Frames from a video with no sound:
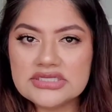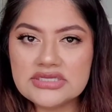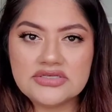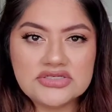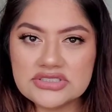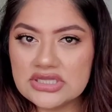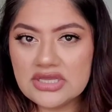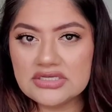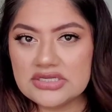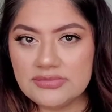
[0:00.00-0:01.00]
It's like just
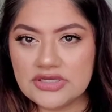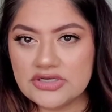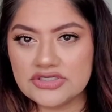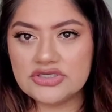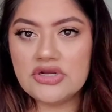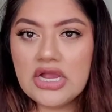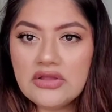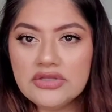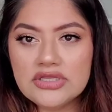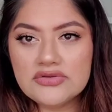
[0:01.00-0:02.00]
like a deep conditioner.
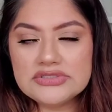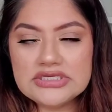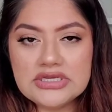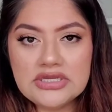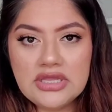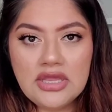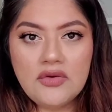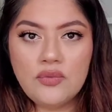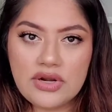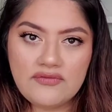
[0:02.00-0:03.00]
I only used it
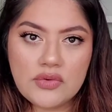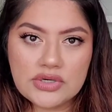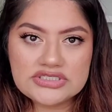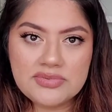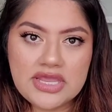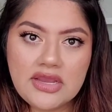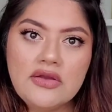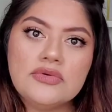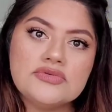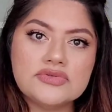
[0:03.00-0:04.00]
whenever I washed my
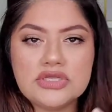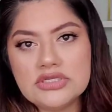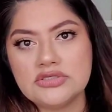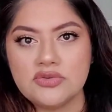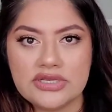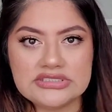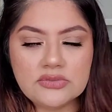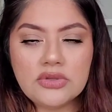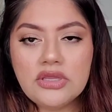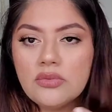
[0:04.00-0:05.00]
hair, which was like
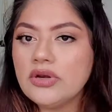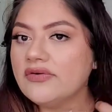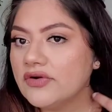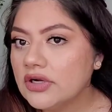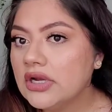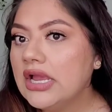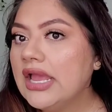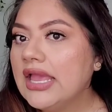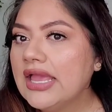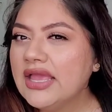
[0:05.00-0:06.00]
twice a week or whatever.
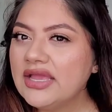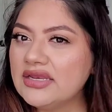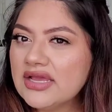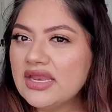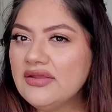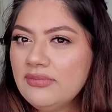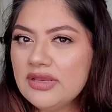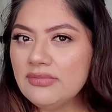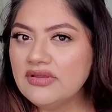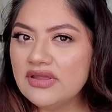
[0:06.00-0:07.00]
And it kind of
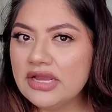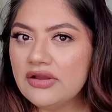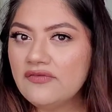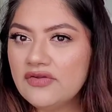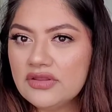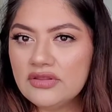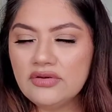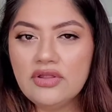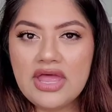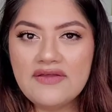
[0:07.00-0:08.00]
made my hair feel a
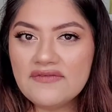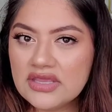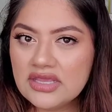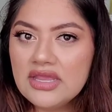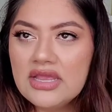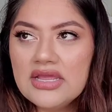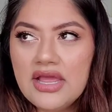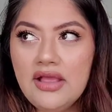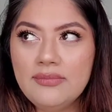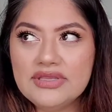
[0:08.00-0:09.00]
little heavy.
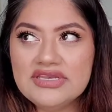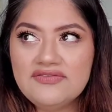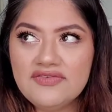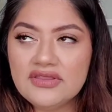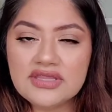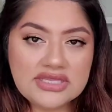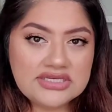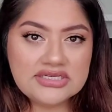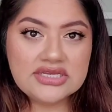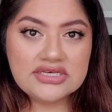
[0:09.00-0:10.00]
Um, it did feel like
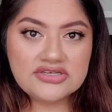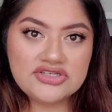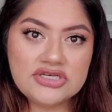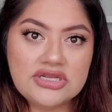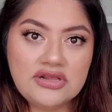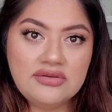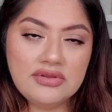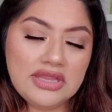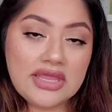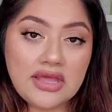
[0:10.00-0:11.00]
it did condition it
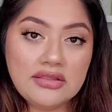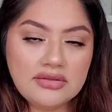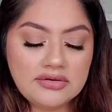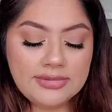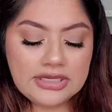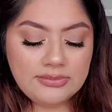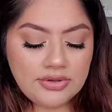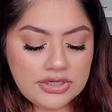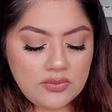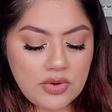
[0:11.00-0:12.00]
like a little
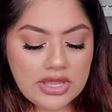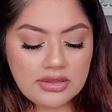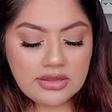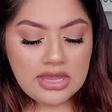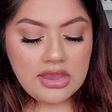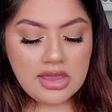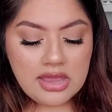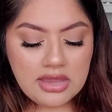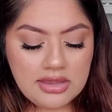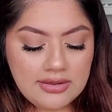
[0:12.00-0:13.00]
bit pretty well.
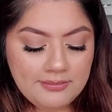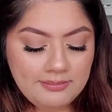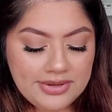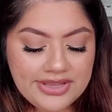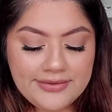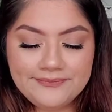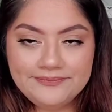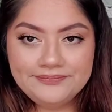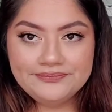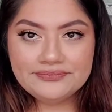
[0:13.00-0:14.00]
Um,
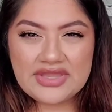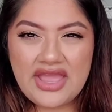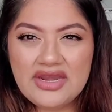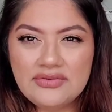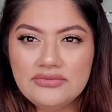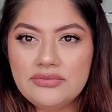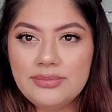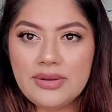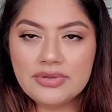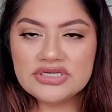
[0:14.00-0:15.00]
but I
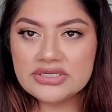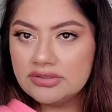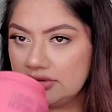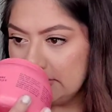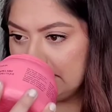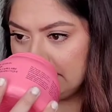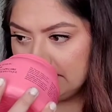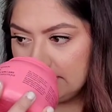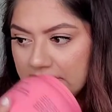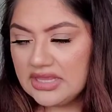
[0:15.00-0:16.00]
don't, I'm not particularly
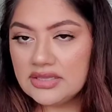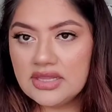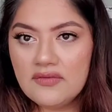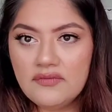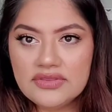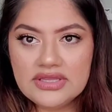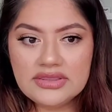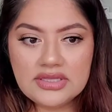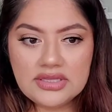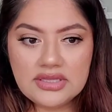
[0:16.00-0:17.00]
in love with
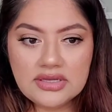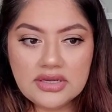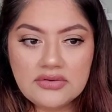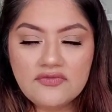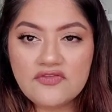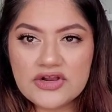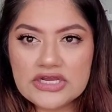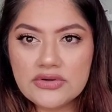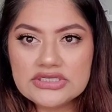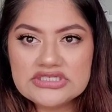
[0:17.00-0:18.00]
like the
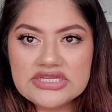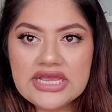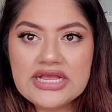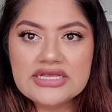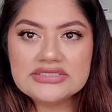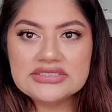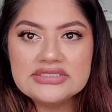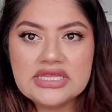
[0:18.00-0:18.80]
fragrance it has.